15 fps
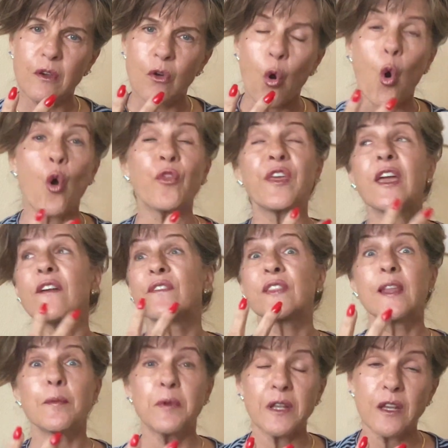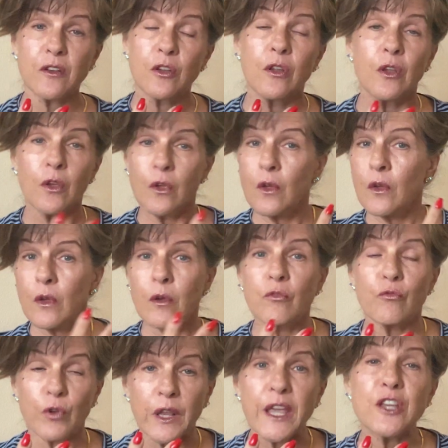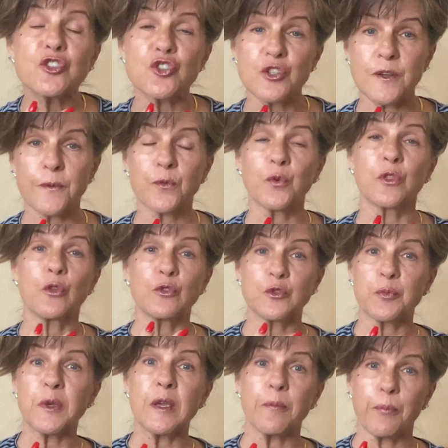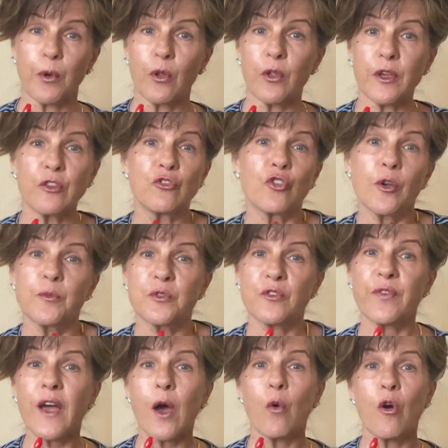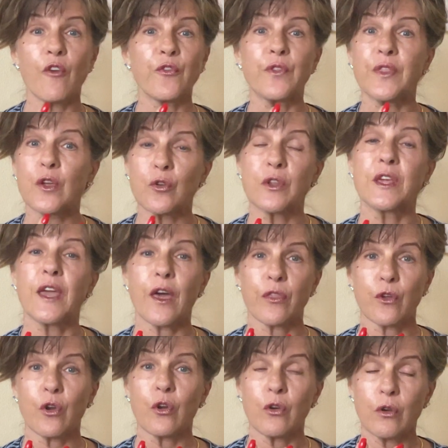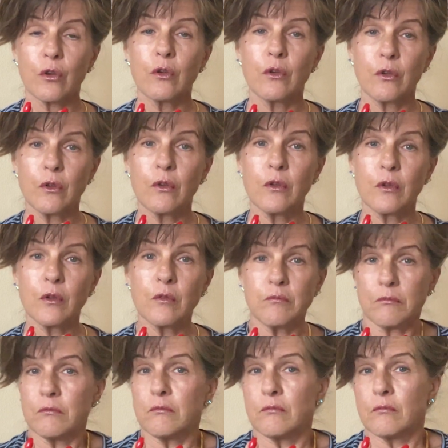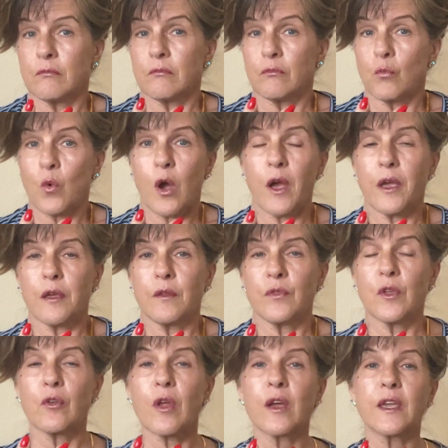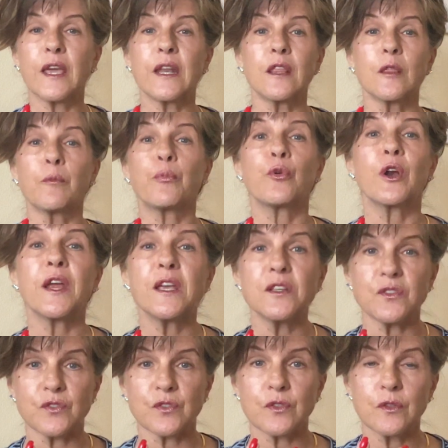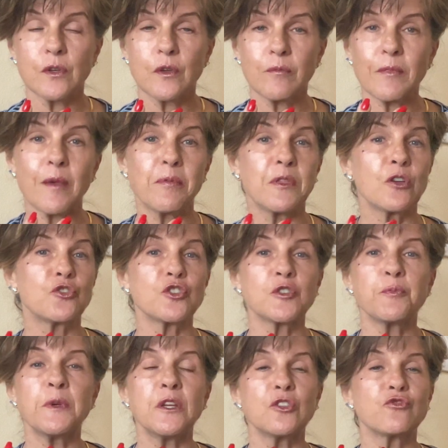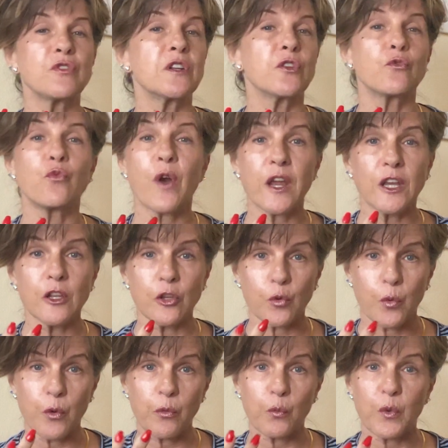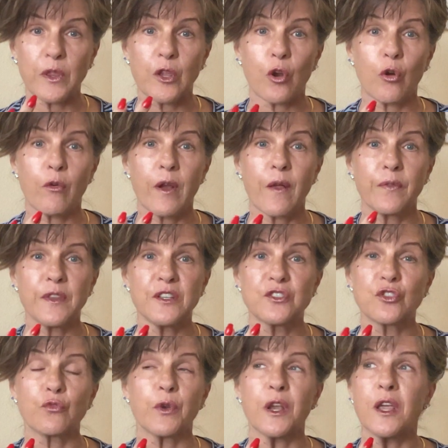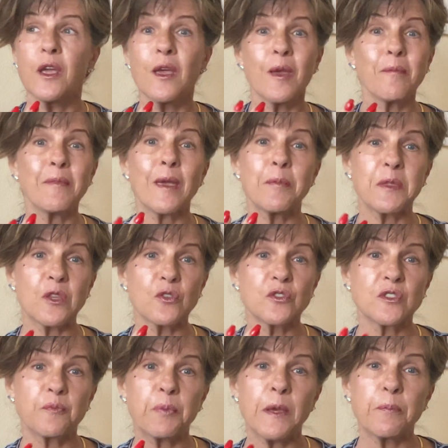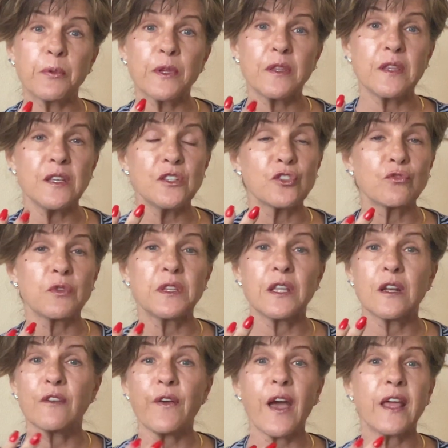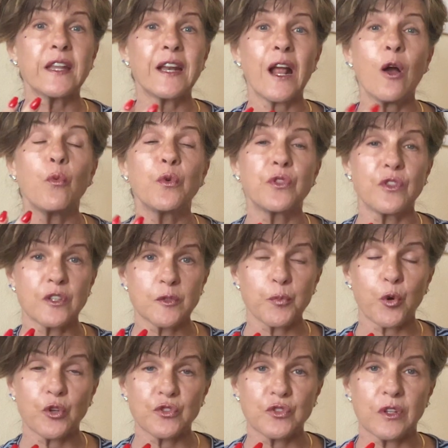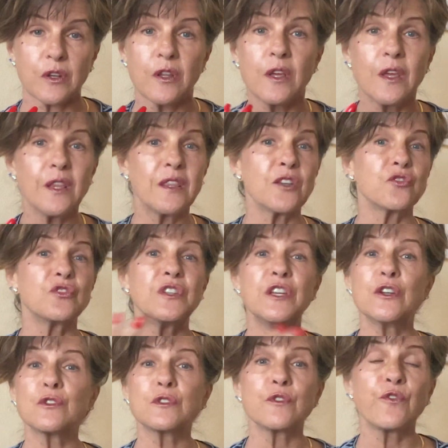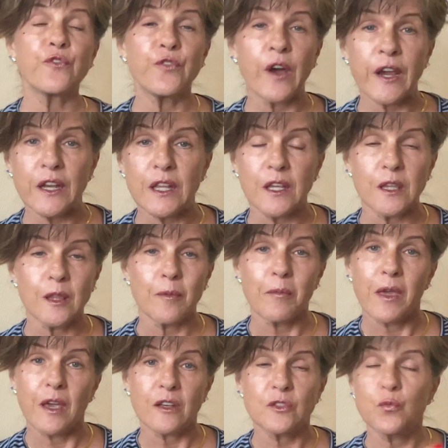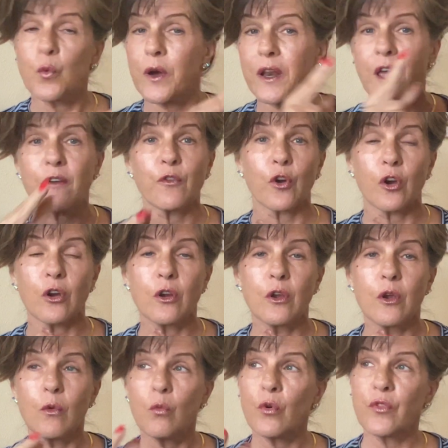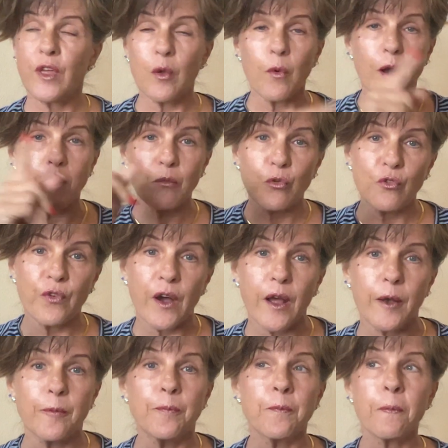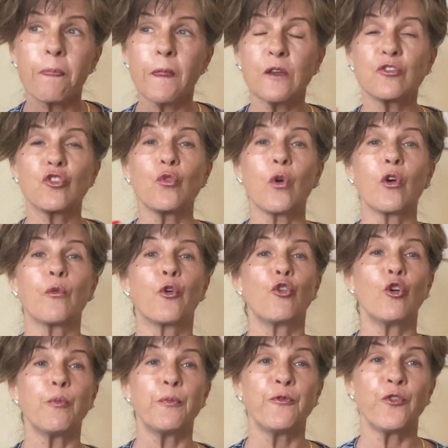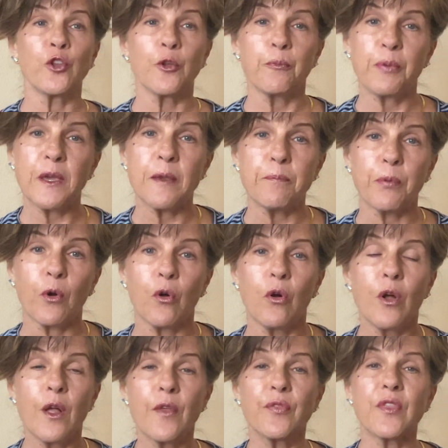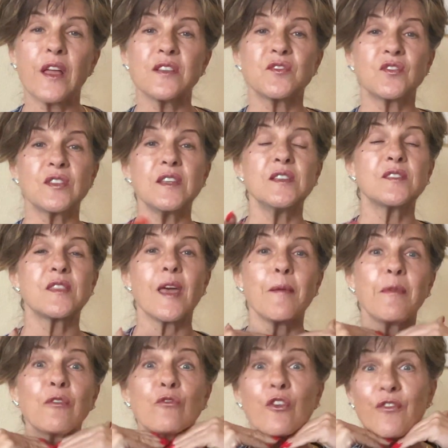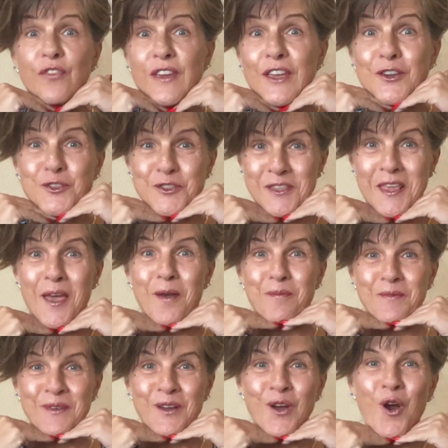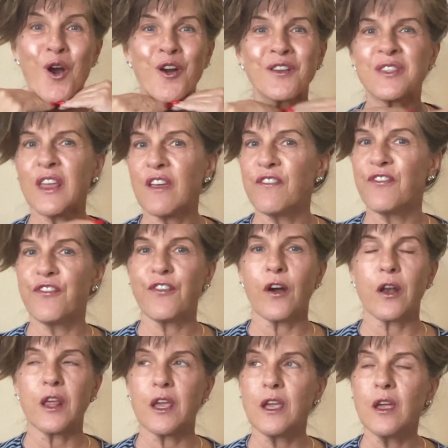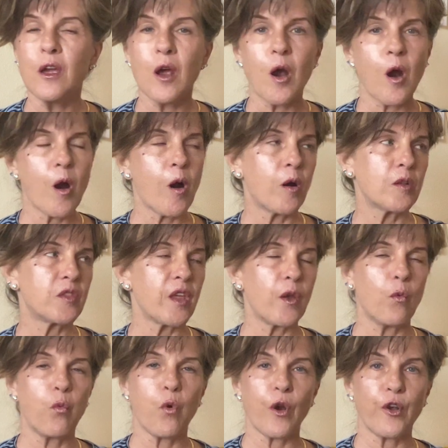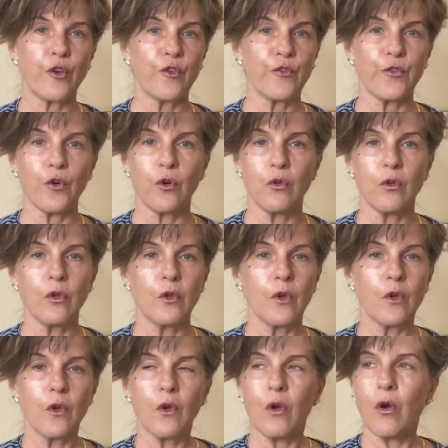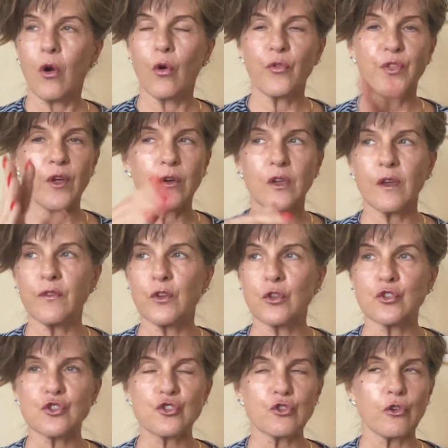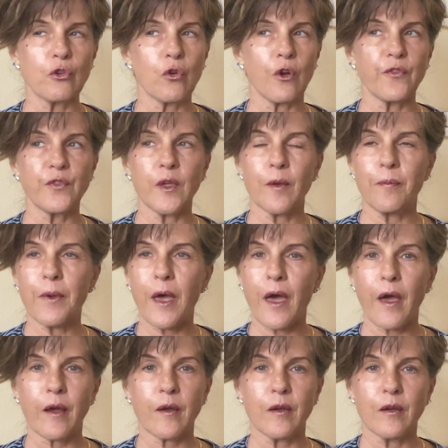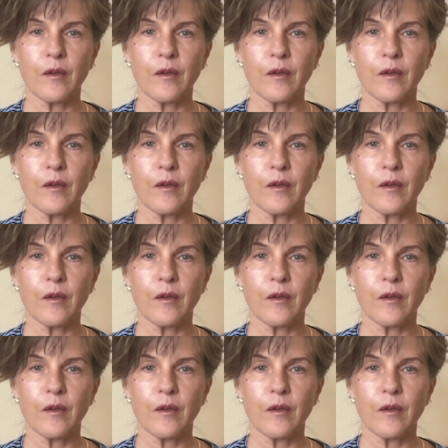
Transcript: Or they have limited relationships with those people in terms of how often they're together. Why? They're not getting the praise. Maybe they're just being treated regular when, when, they're around these three. Maybe there's people in these three that have had it out with this person. There's years of fighting in the mix, whatever. Well, they want to move on to a group full of people that sees them and reveres them. Aren't they funny? Aren't they wonderful? Oh, they'll give you the shirt off their back.